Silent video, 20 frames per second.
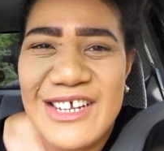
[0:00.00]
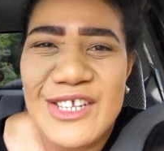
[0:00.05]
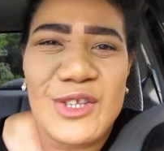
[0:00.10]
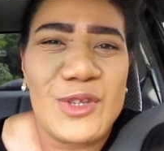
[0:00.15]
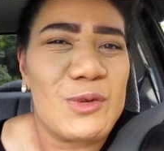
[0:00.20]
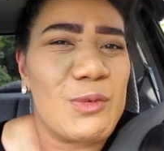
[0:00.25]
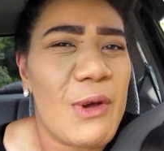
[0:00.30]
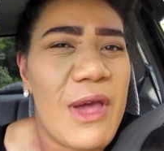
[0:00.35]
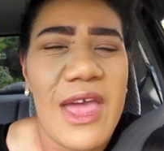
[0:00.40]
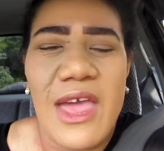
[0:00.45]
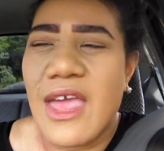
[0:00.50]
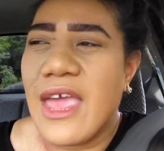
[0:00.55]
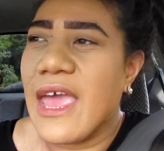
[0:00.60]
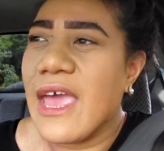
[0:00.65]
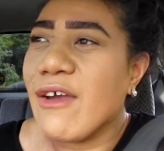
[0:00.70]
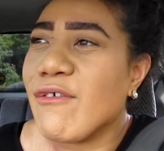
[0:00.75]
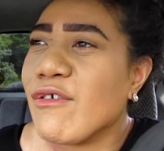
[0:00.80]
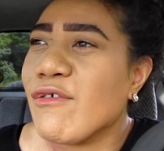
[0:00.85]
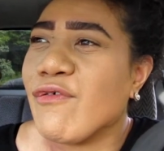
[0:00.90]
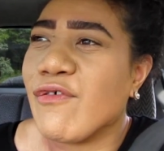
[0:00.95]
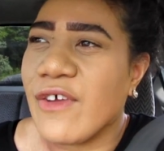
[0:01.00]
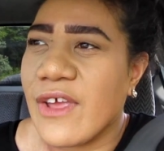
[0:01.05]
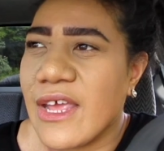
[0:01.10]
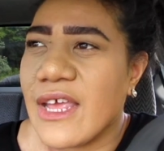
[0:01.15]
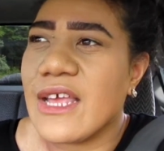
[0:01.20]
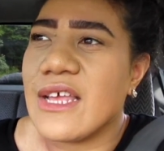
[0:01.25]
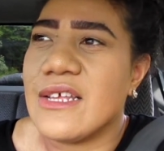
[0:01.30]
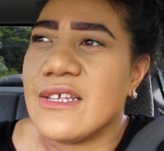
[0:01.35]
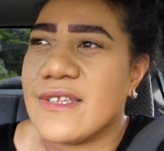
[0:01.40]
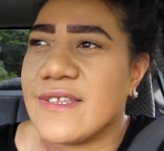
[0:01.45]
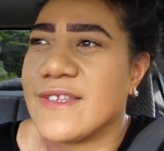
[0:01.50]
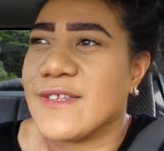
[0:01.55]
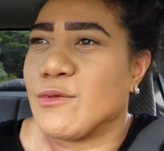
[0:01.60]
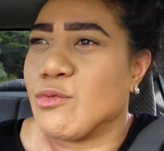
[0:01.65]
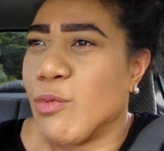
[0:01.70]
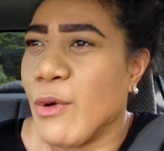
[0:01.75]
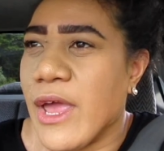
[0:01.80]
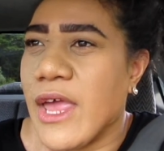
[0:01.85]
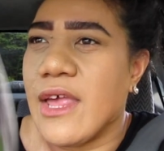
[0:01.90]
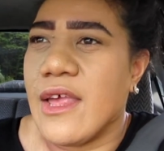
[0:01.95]
Sweat, everything is
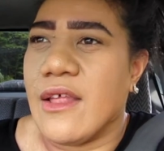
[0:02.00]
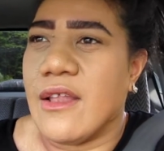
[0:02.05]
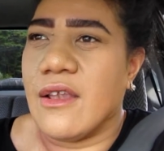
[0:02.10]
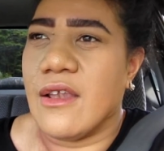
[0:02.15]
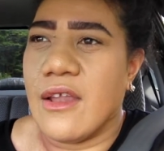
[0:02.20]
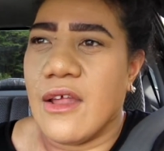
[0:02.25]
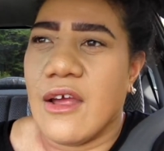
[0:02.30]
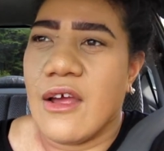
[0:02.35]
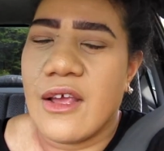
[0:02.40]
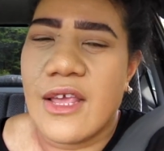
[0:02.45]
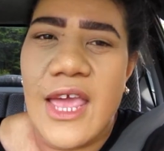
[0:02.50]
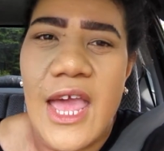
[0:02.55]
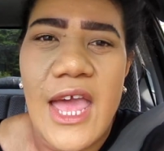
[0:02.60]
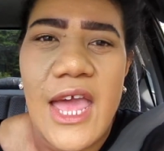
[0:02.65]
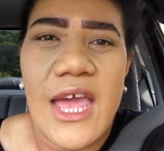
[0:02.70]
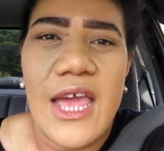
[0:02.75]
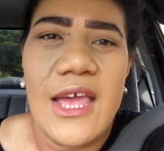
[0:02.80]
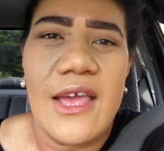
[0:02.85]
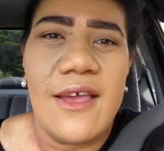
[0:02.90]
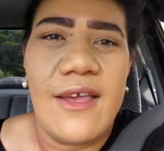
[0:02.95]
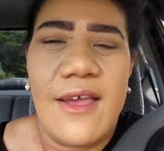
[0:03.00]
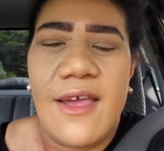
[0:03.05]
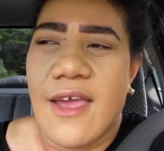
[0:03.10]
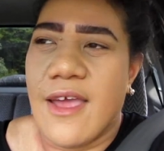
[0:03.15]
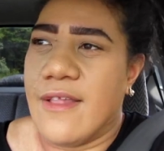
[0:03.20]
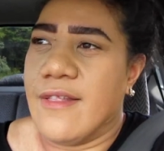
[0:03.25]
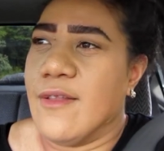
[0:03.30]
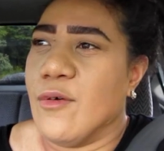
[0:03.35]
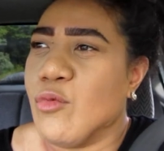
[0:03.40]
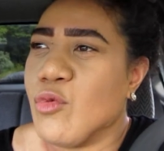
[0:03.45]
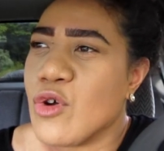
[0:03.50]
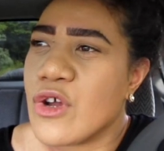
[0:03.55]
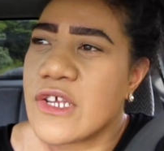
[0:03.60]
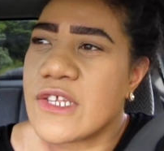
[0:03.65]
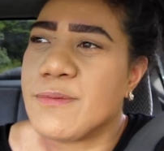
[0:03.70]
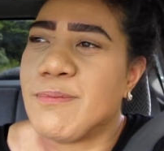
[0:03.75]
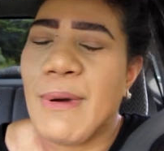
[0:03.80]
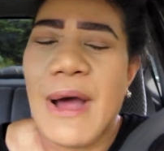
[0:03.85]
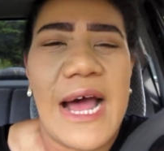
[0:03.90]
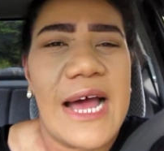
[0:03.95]
sweating, okay? And the
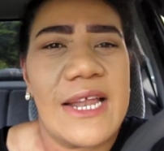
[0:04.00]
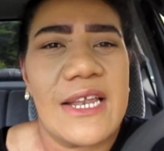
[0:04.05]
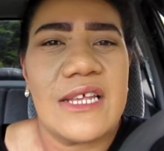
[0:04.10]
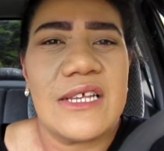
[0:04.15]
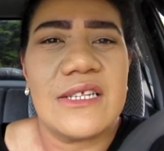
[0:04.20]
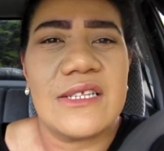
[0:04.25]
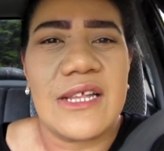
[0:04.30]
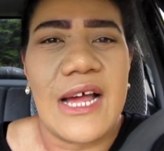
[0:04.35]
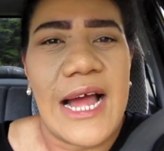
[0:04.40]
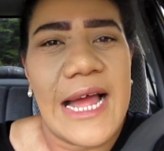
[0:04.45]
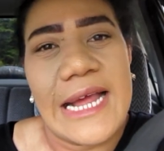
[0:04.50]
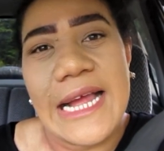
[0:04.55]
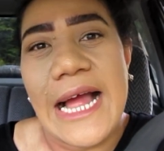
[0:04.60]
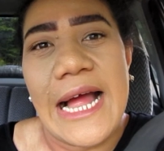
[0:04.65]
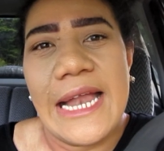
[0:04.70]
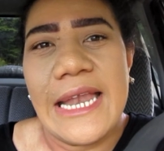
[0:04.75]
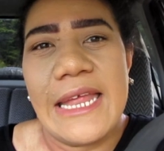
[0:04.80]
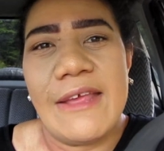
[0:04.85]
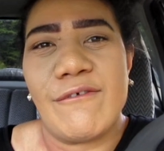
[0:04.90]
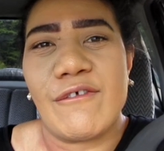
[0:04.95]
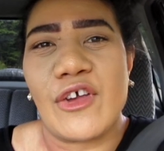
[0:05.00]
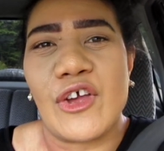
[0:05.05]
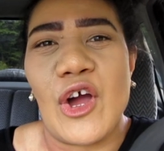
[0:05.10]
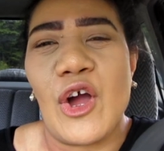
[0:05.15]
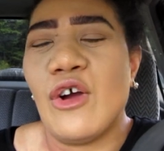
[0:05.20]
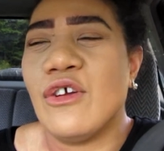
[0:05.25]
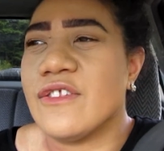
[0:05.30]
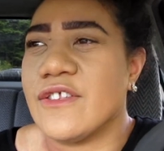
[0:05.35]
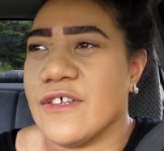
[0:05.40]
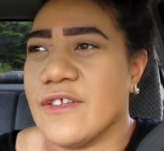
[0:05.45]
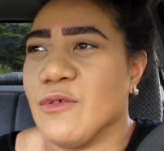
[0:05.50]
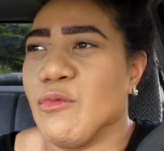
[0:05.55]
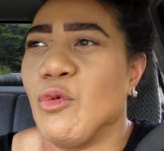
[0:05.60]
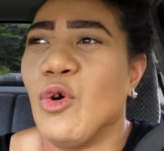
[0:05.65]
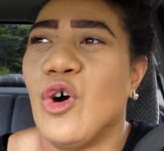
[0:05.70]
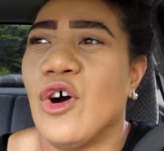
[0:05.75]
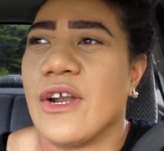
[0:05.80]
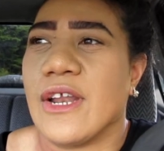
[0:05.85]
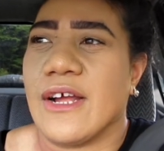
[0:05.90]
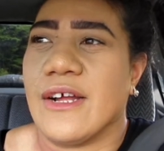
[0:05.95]
worst part is, I can't even go into the
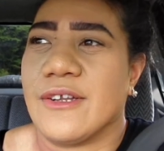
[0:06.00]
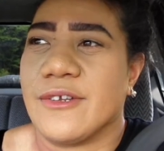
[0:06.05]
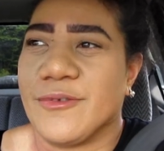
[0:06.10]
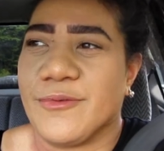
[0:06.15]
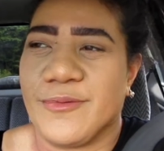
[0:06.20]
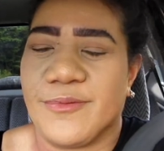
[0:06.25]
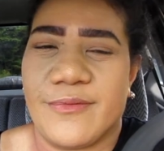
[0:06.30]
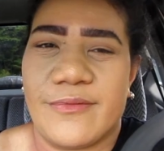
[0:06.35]
water.